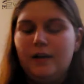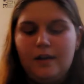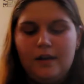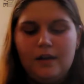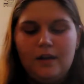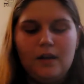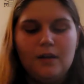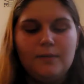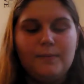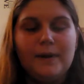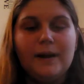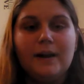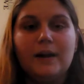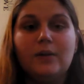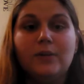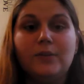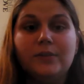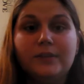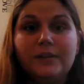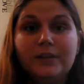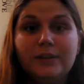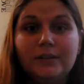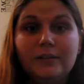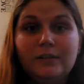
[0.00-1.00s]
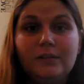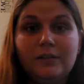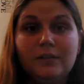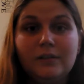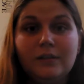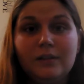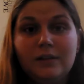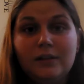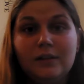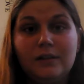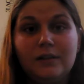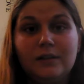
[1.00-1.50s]
about
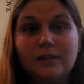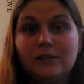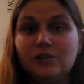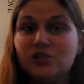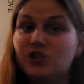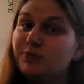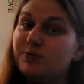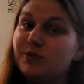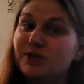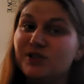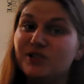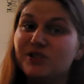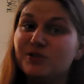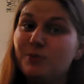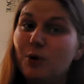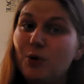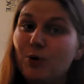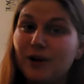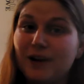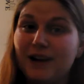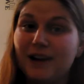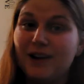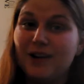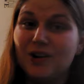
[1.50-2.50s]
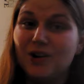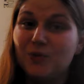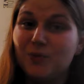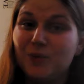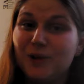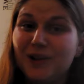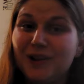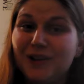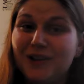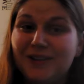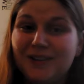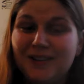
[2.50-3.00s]
Egyptian spoken
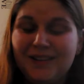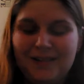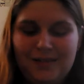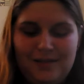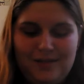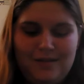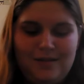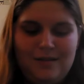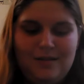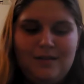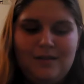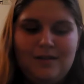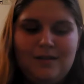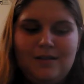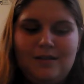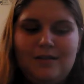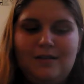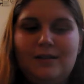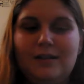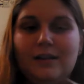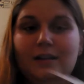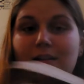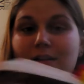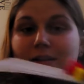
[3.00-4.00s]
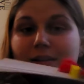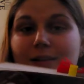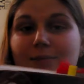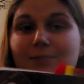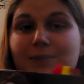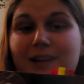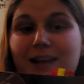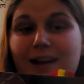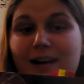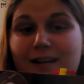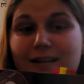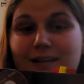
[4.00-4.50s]
Arabic,
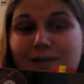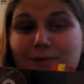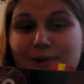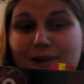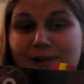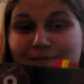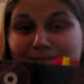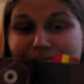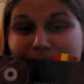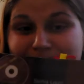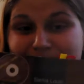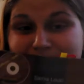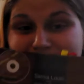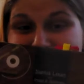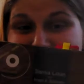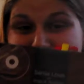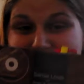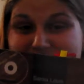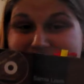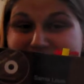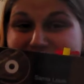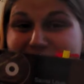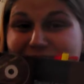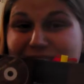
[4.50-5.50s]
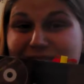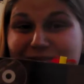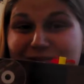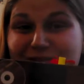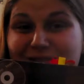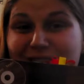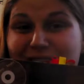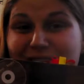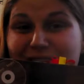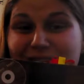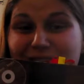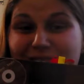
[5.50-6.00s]
Kalimni Arabi. This is a
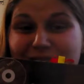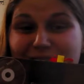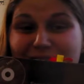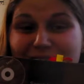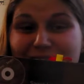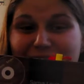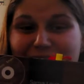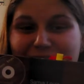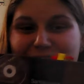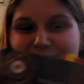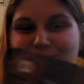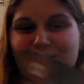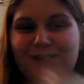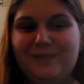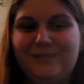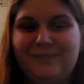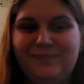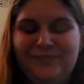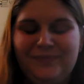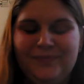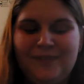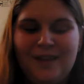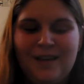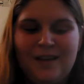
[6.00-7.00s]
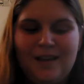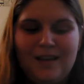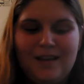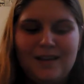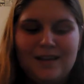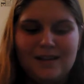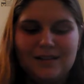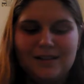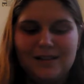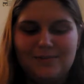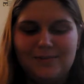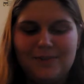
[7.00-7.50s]
very, very good one.
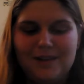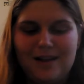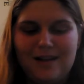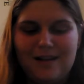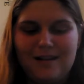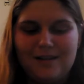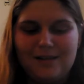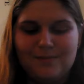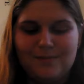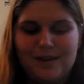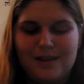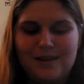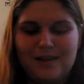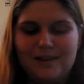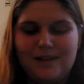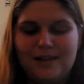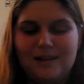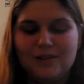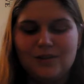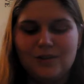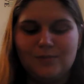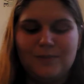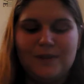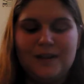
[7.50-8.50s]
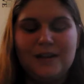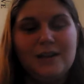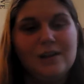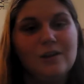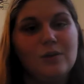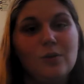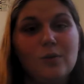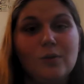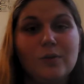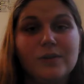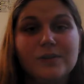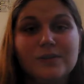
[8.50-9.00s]
Kalimni Arabi intermediate
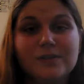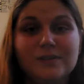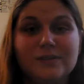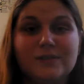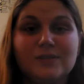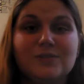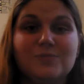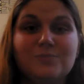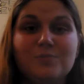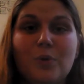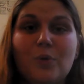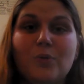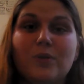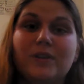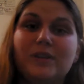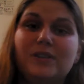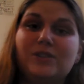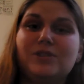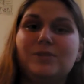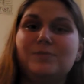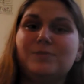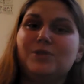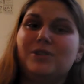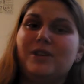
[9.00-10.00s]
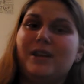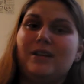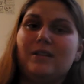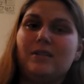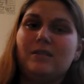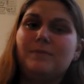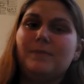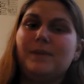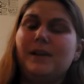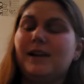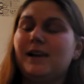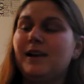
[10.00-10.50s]
course in spoken Egyptian
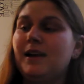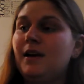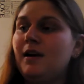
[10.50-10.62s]
Arabic.